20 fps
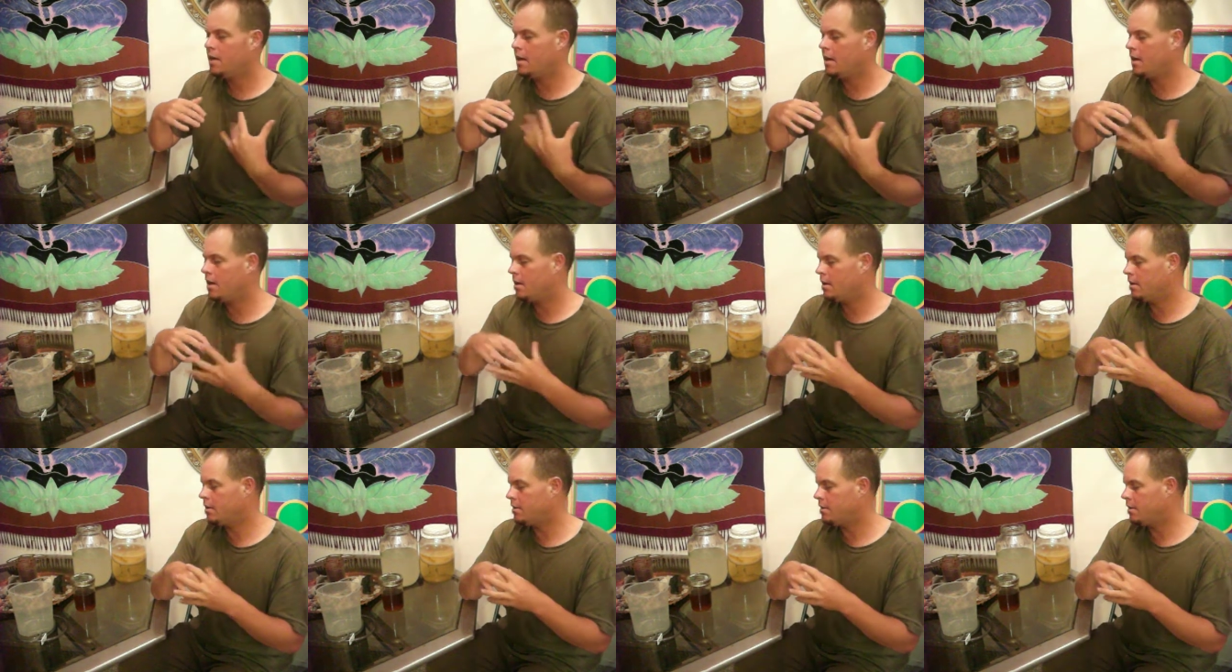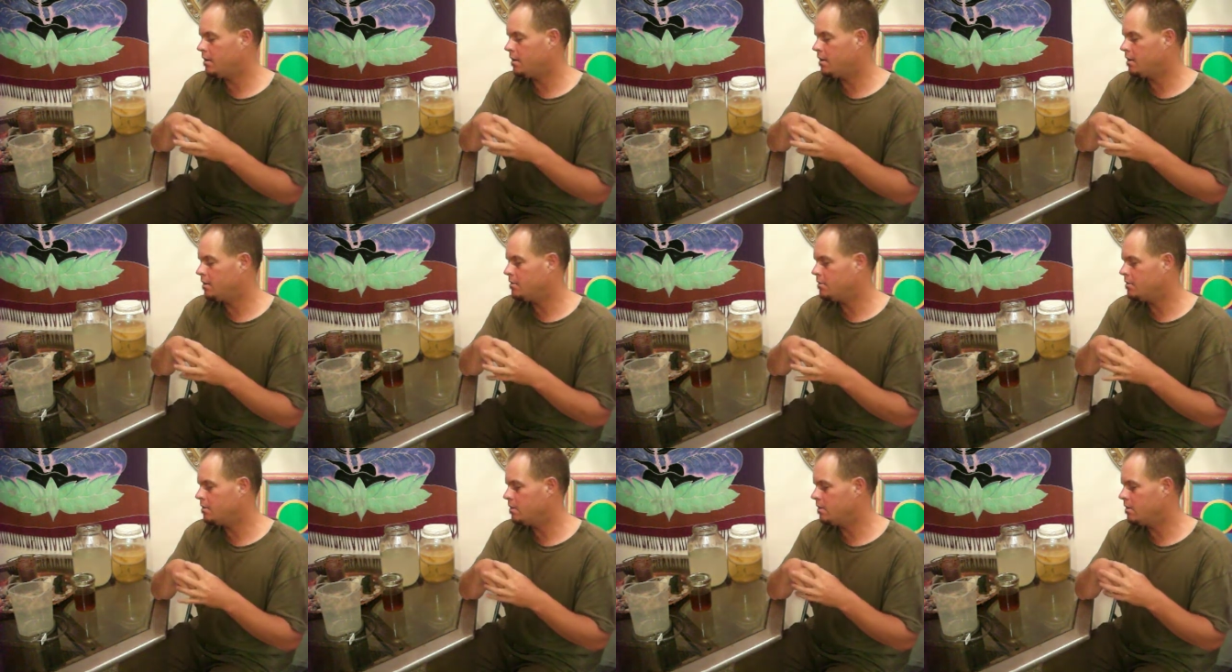And
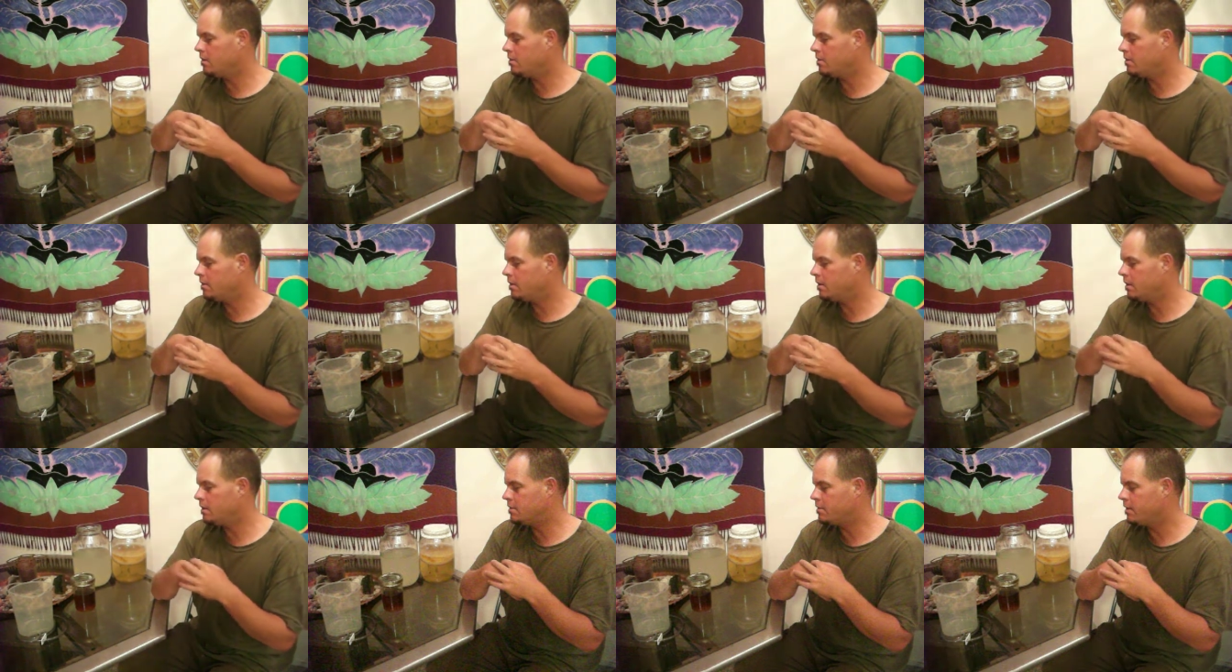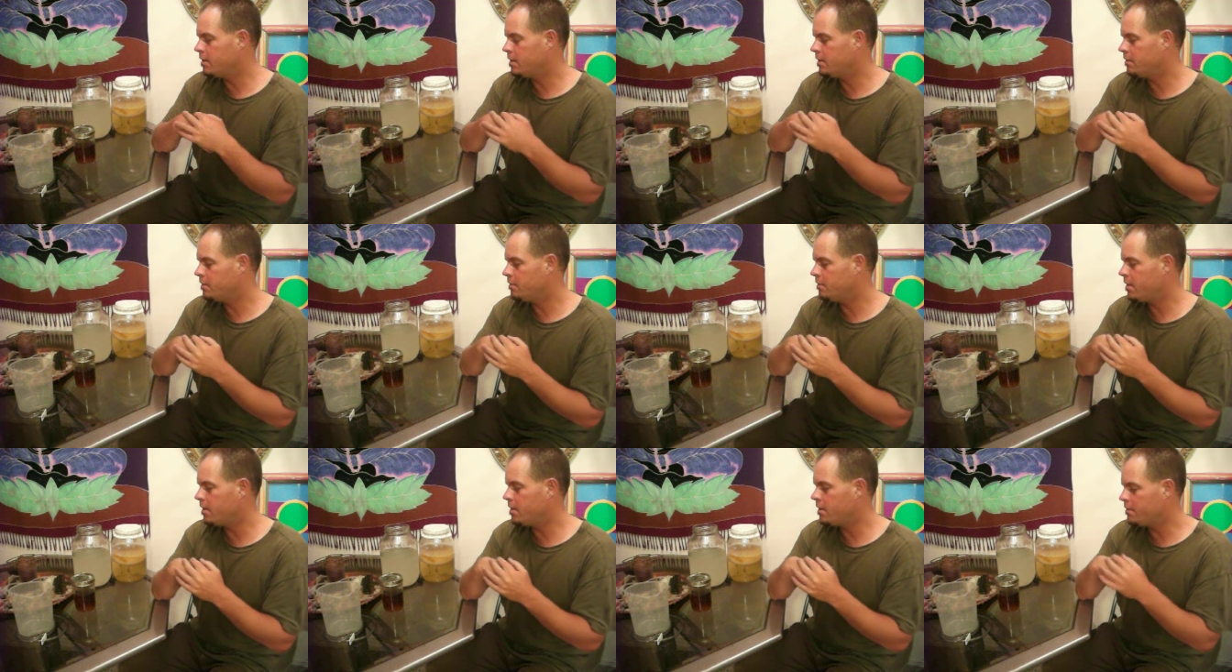so it's a
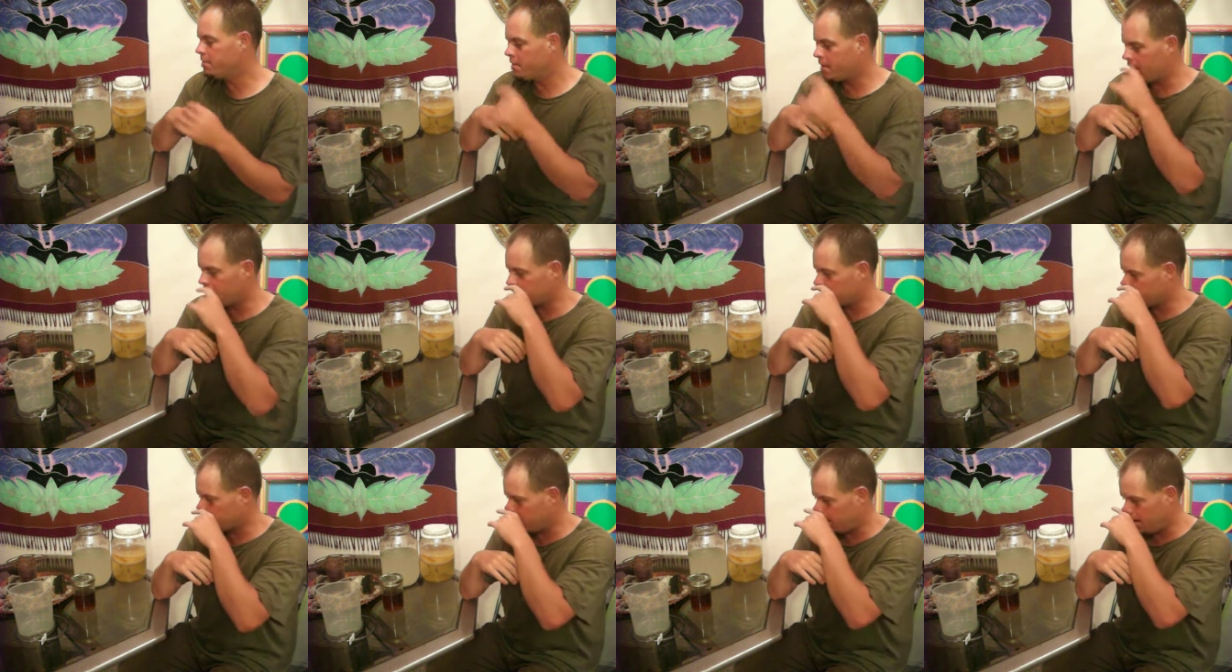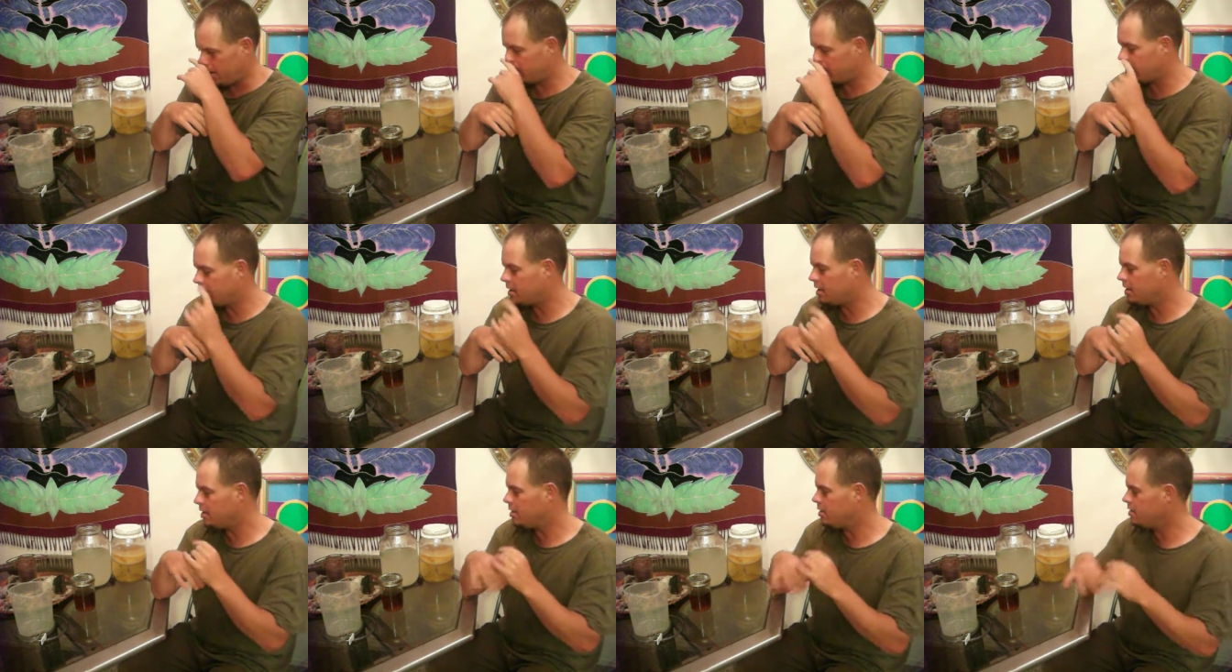very fast way to
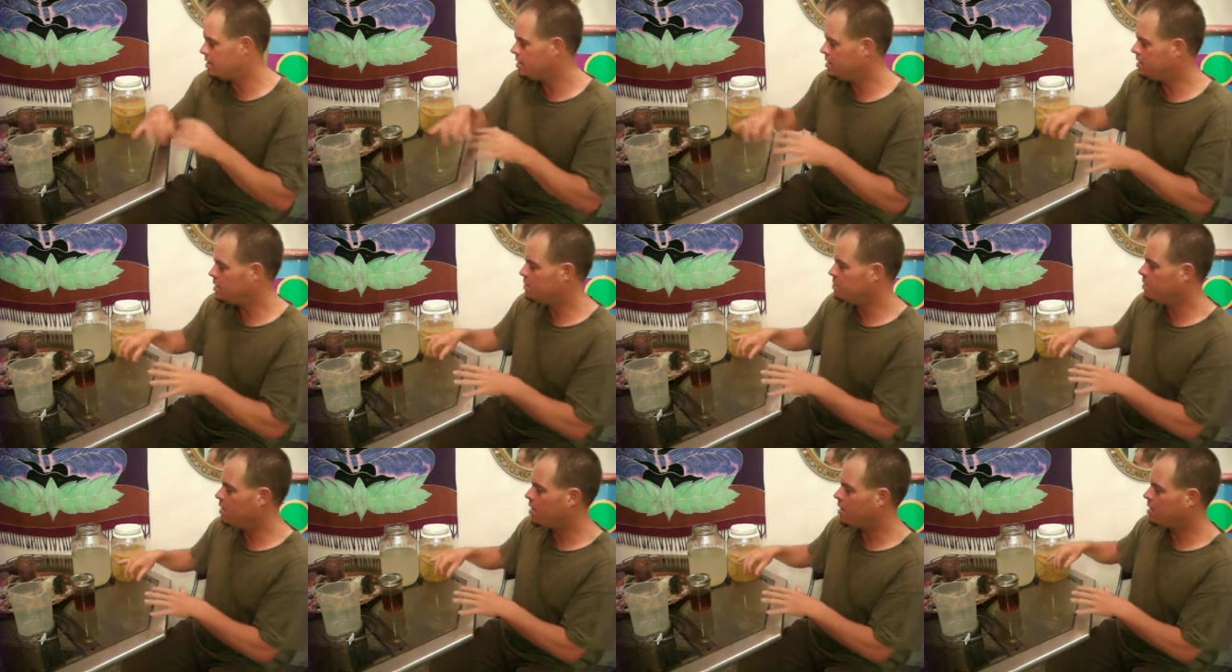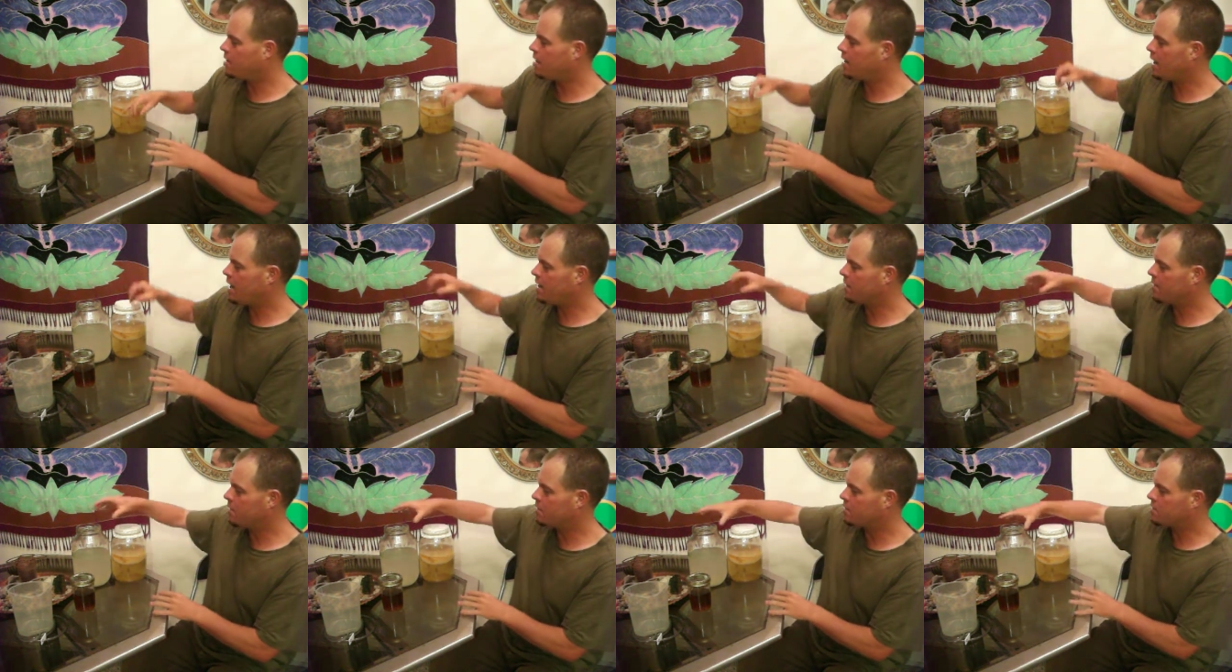get these in your body,
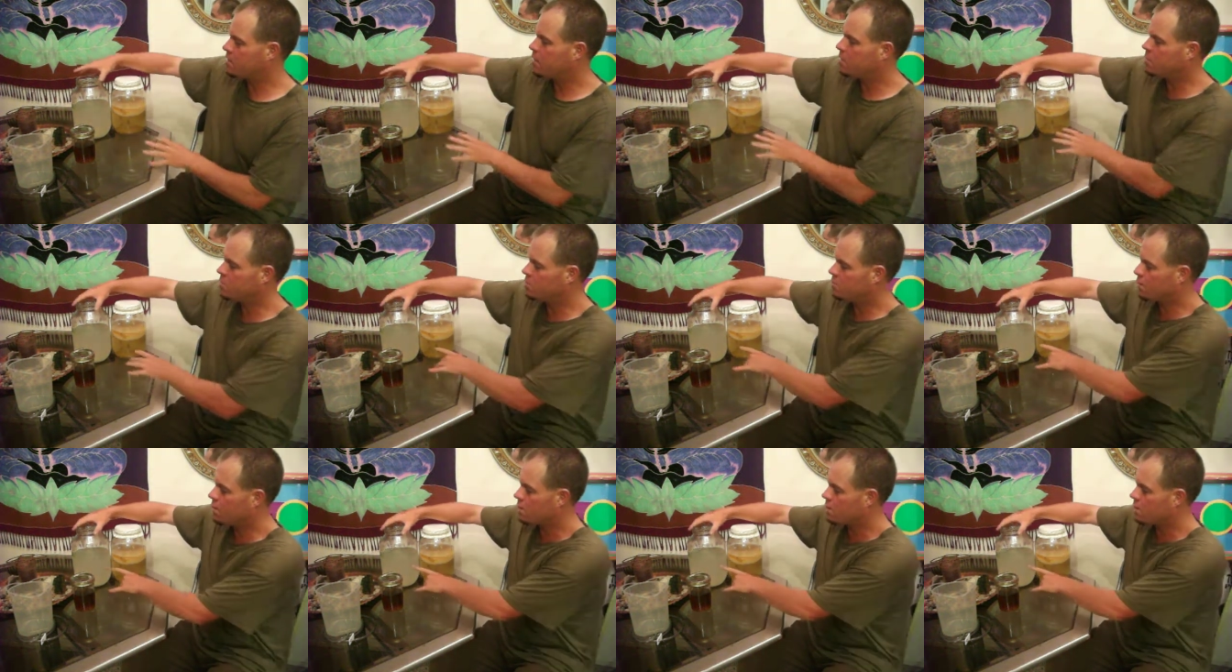and this goes